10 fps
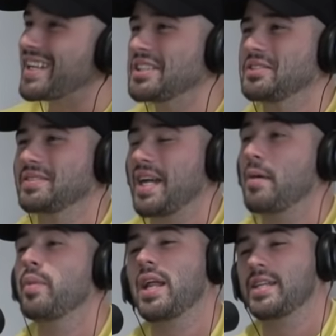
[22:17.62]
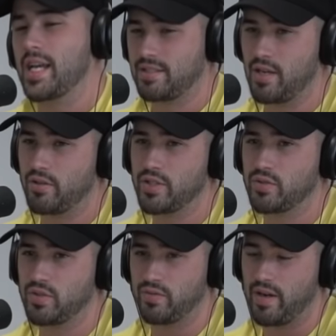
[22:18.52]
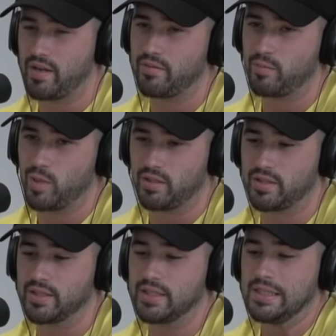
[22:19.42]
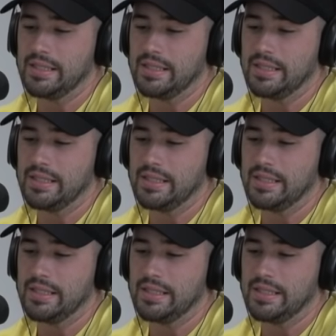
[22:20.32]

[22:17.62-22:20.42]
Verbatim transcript: take a little time. But, uh, yes, no, you, you very well could.